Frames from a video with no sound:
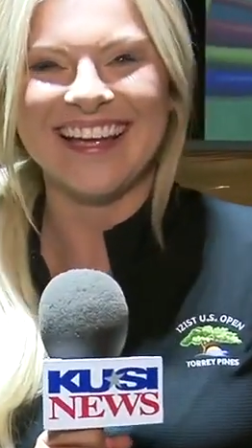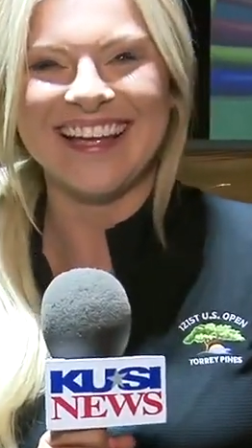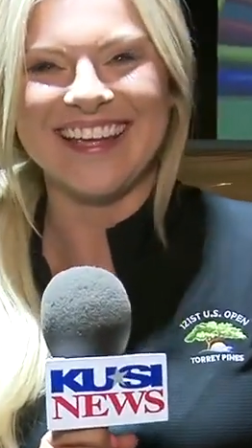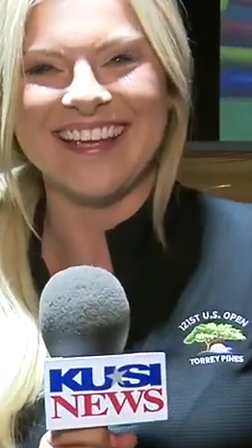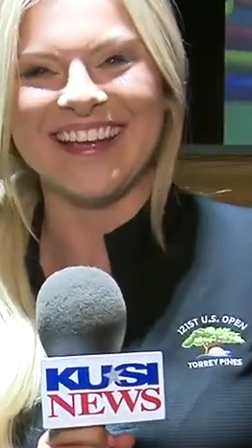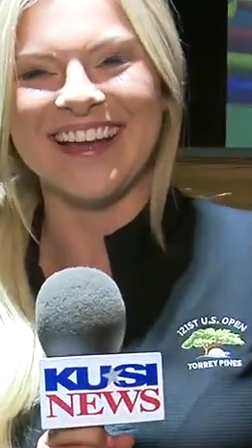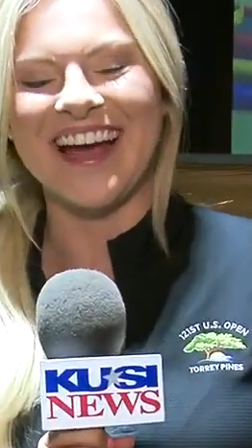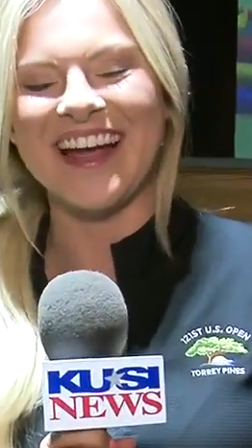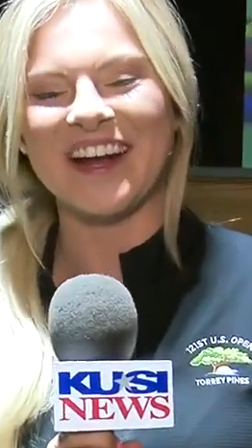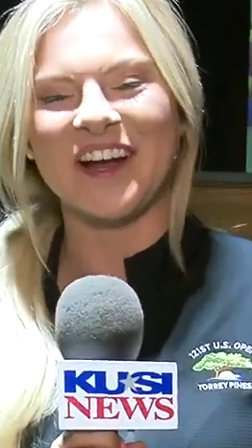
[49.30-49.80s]

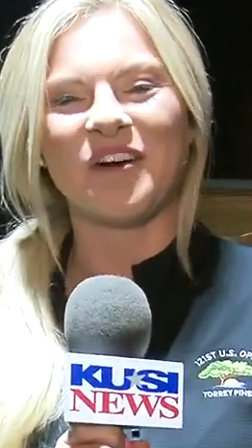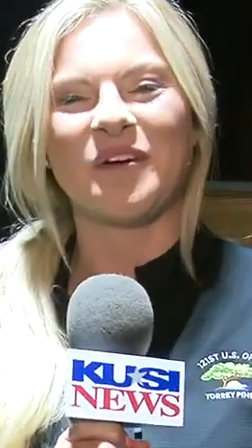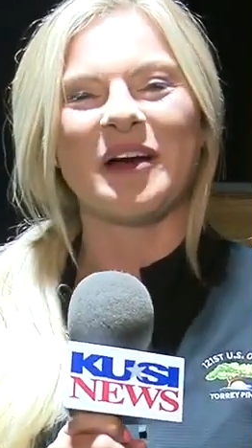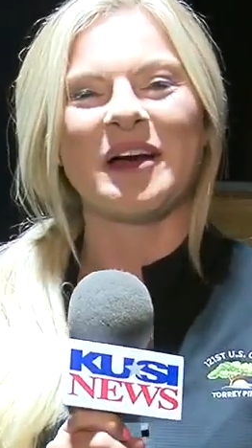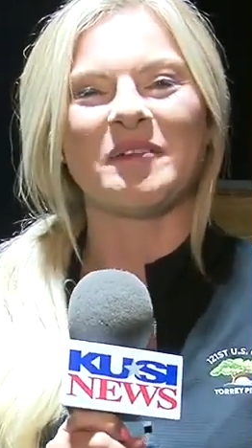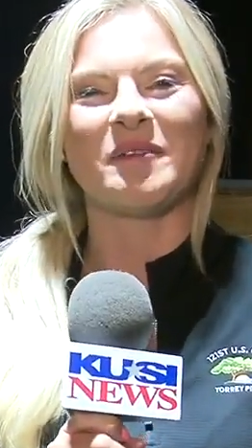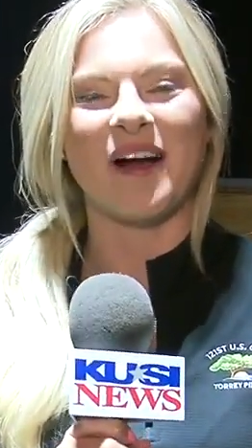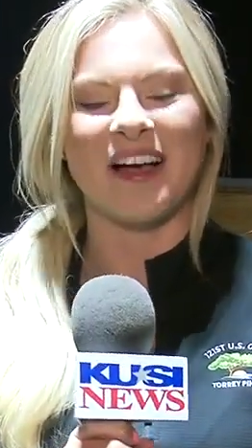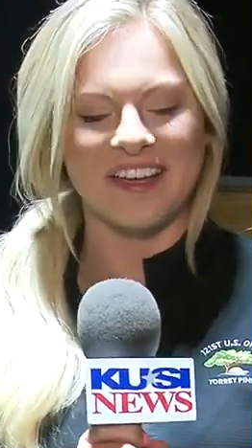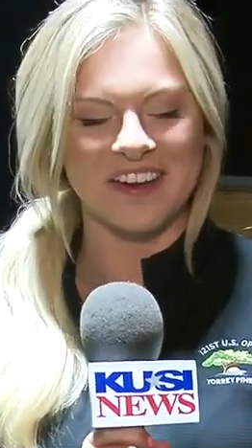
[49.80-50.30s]
you got to
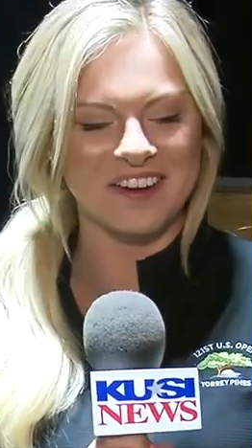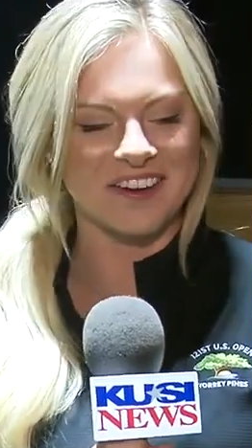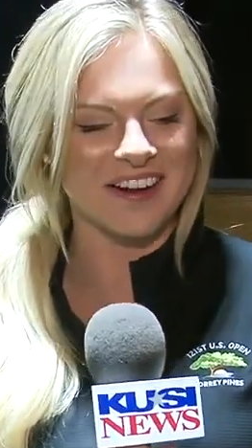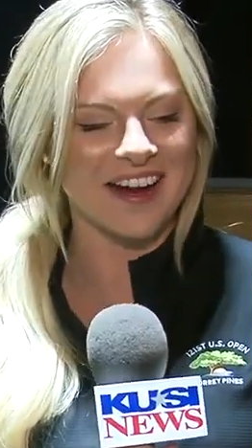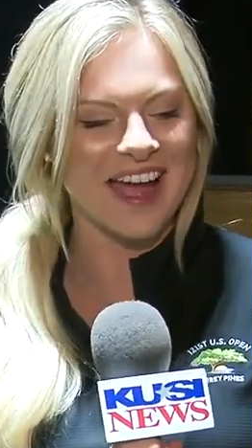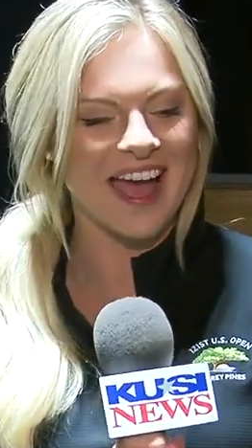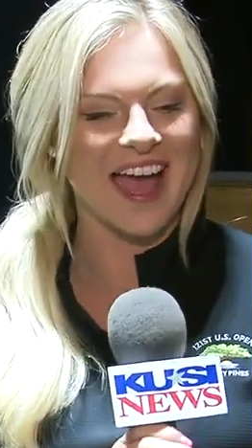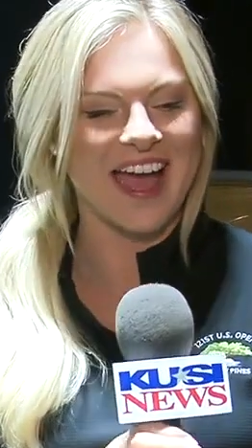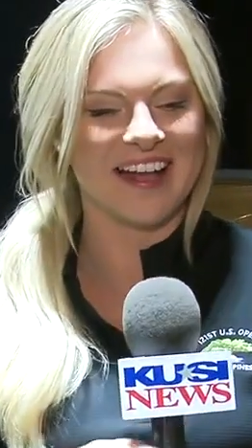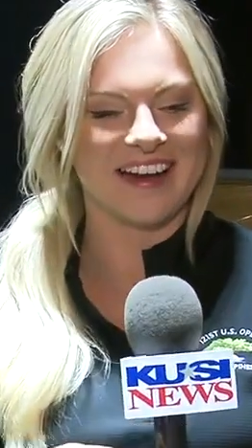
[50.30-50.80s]
quit while you're
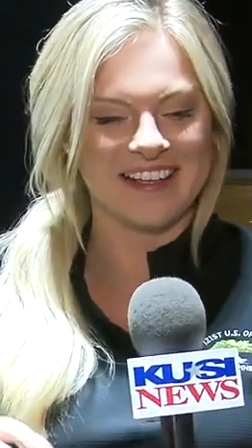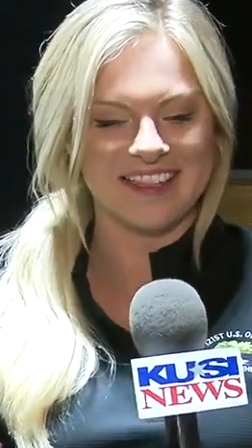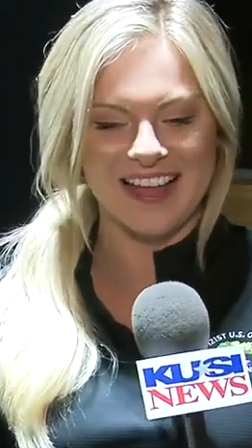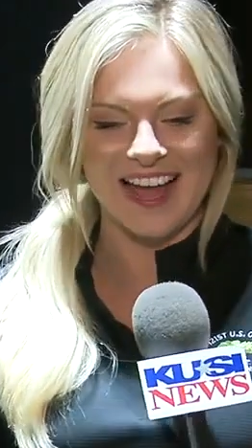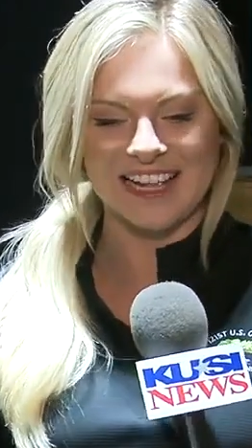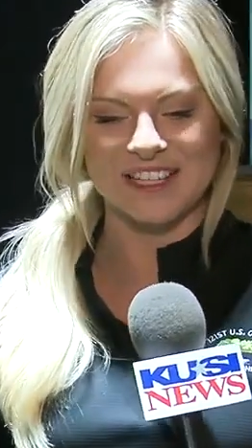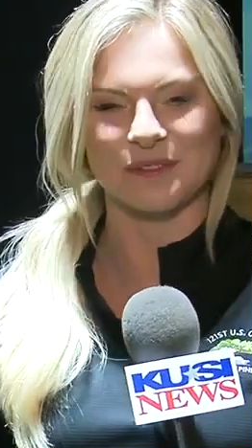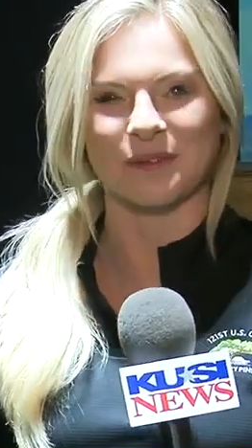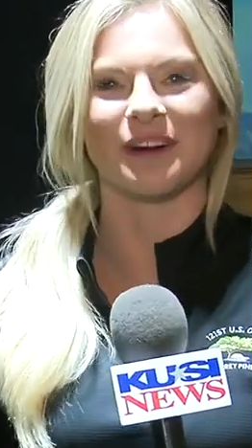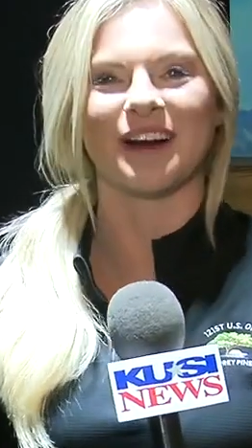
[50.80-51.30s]
ahead, and
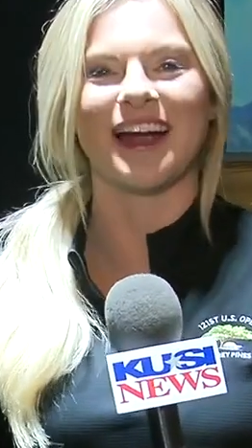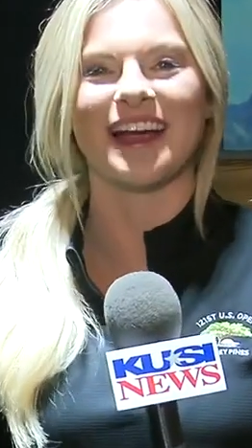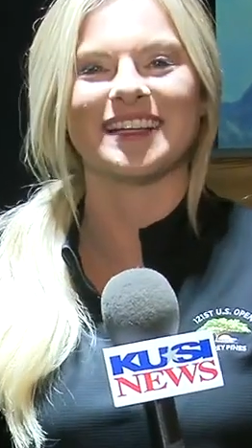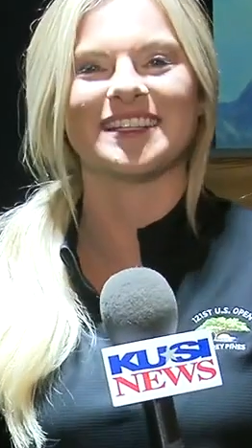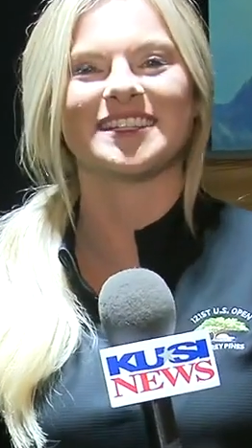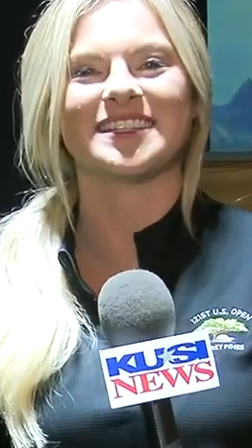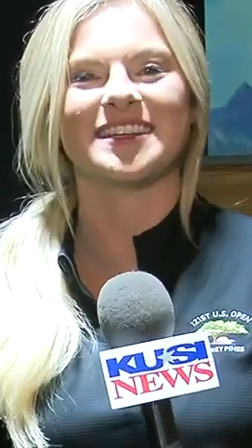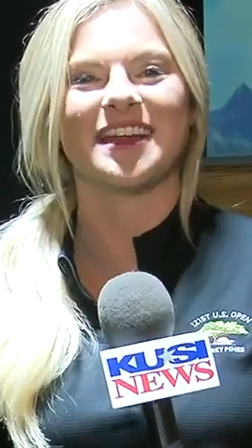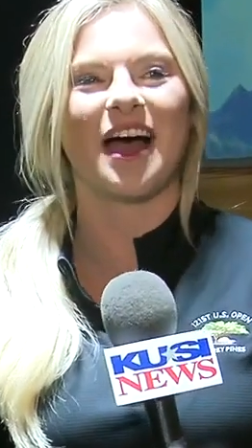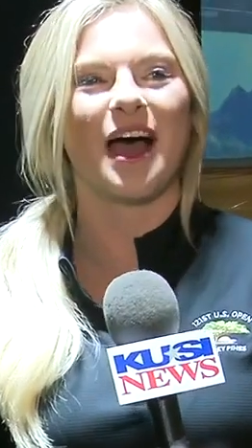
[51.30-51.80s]
that's where I
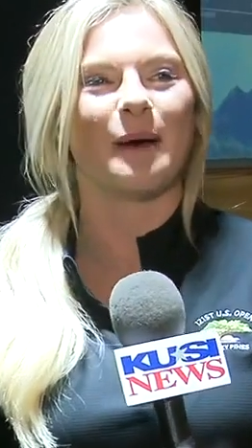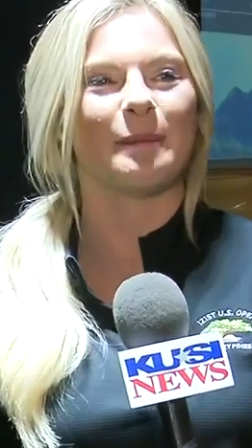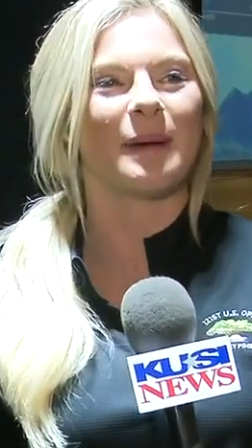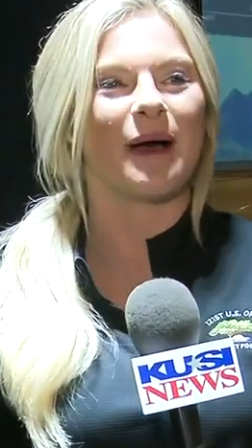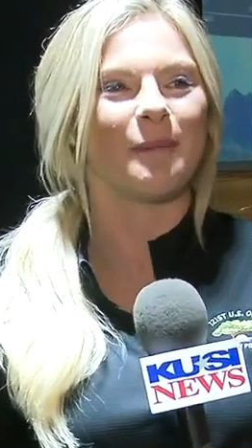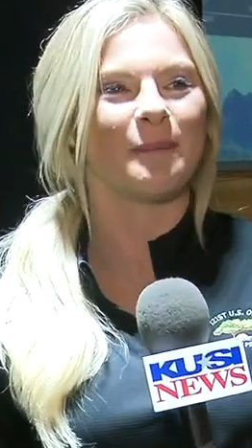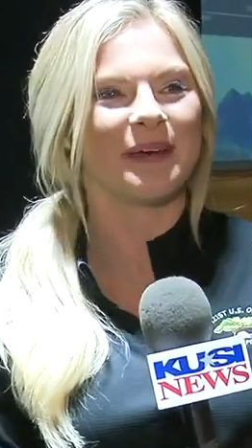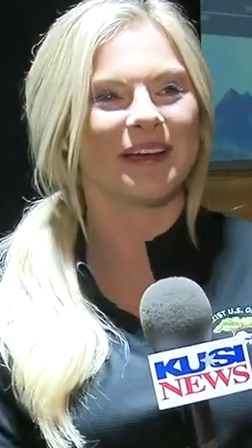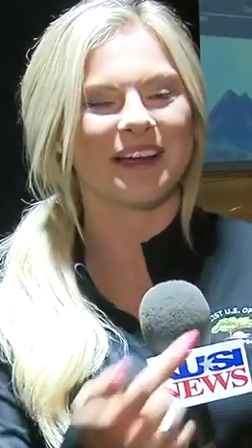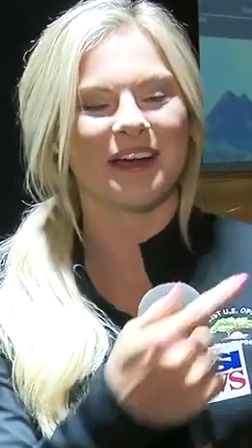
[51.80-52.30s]
stop.
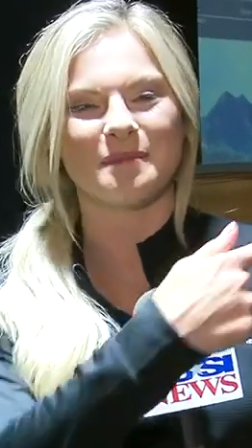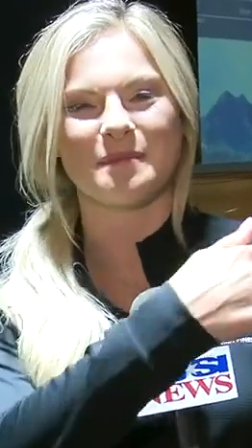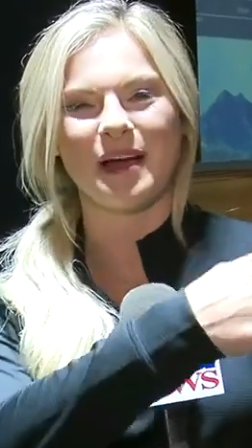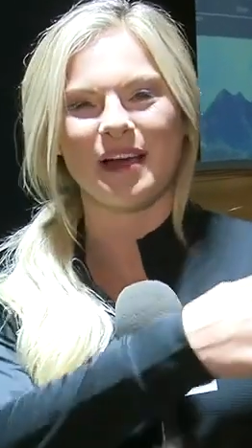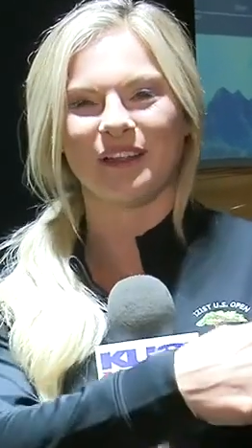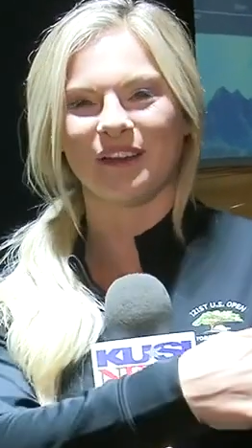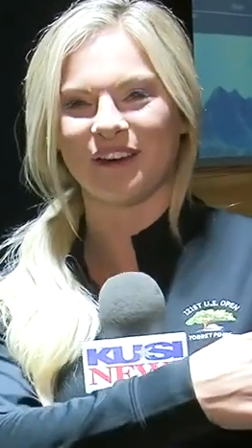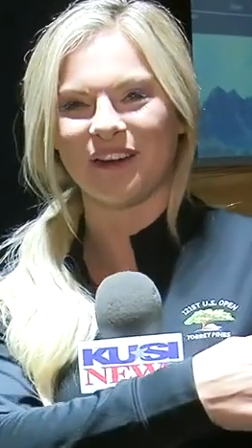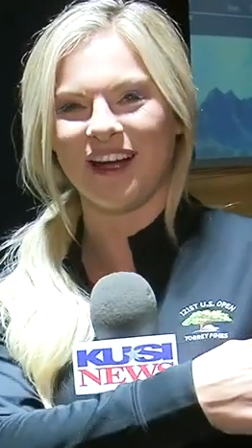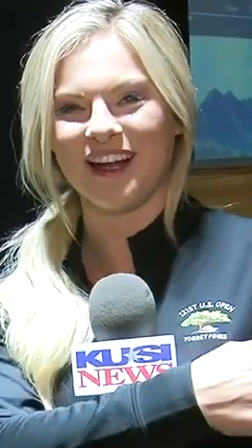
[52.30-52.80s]
I'll pick up
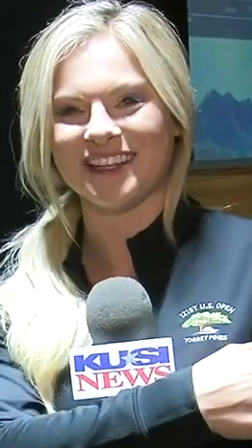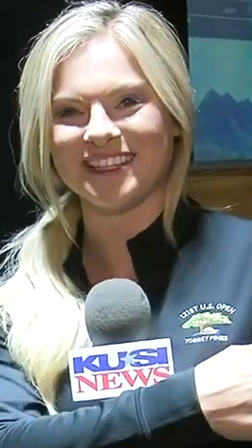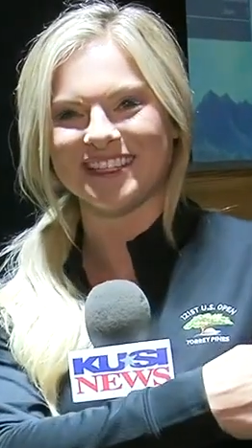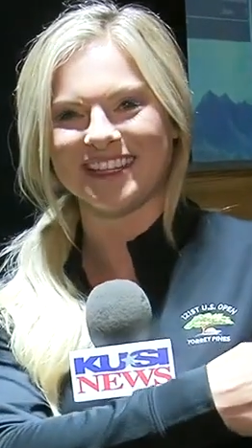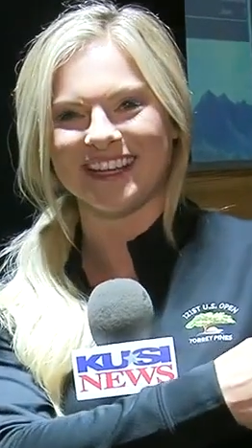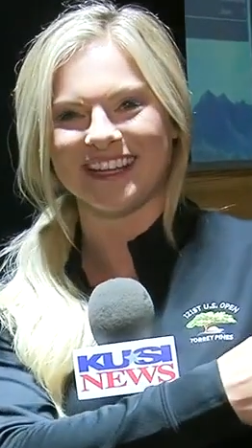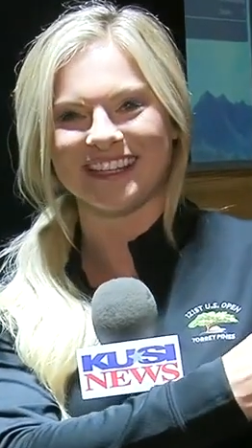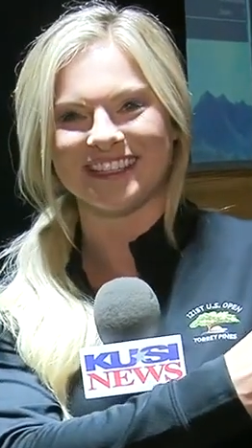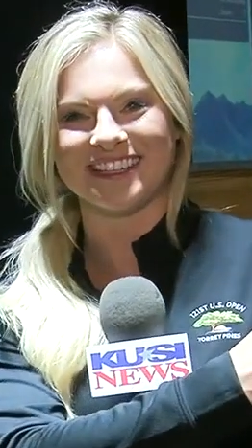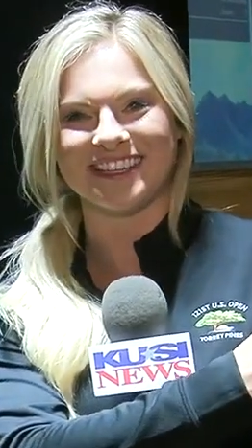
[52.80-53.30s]
my lacrosse
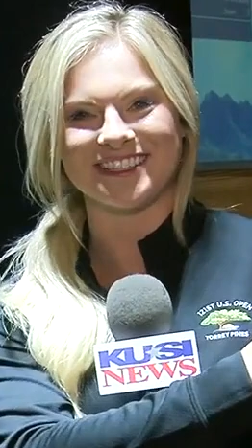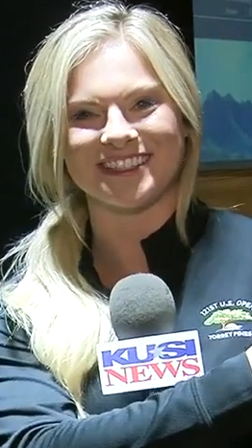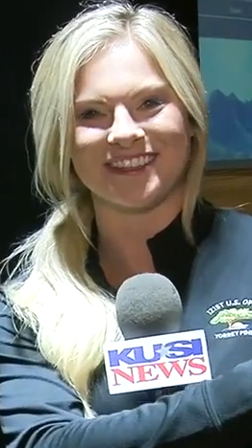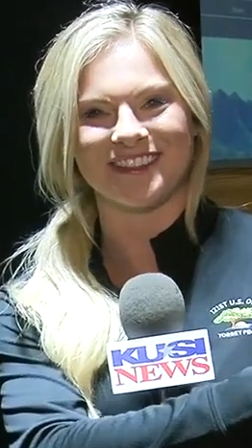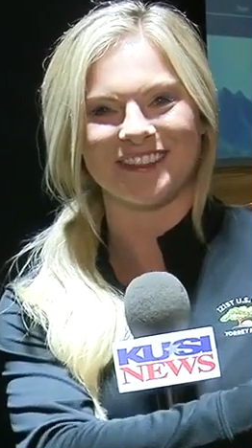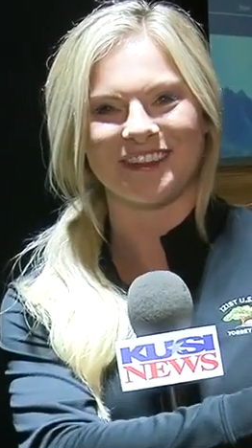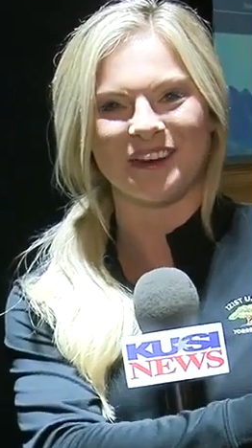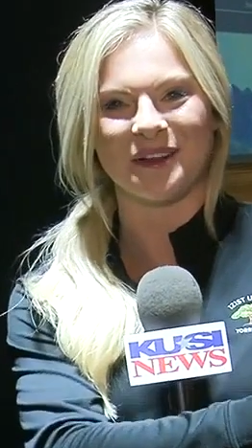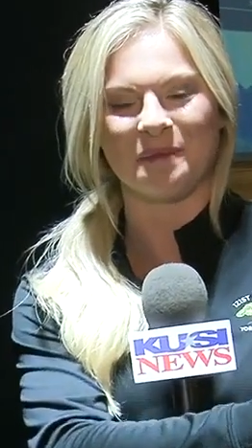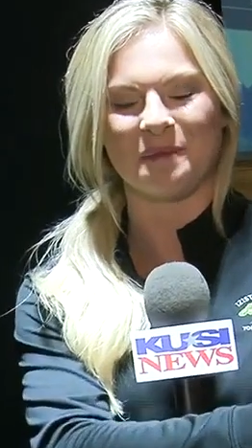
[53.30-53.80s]
stick in just
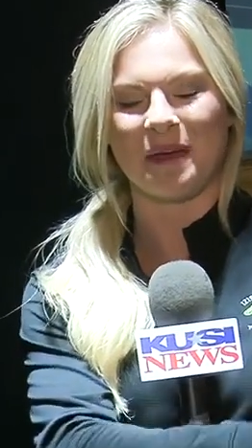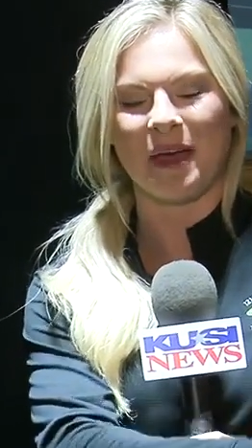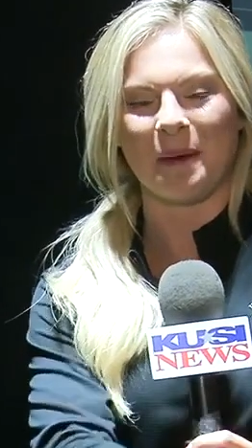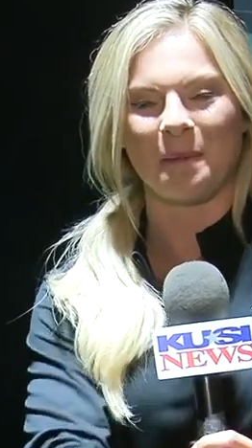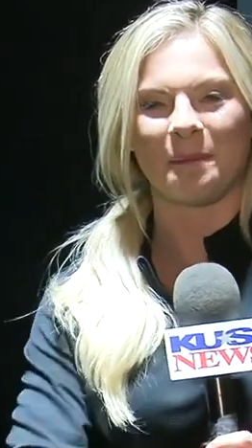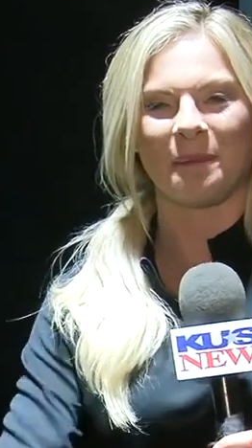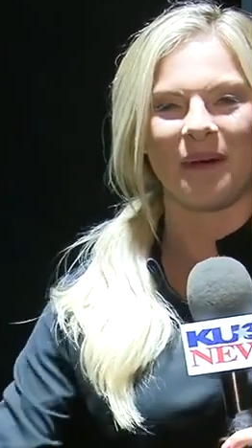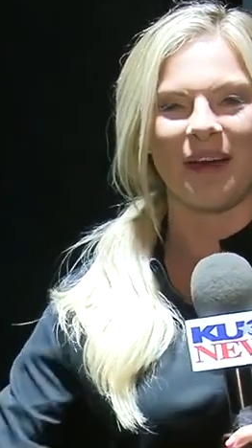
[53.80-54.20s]
a little bit.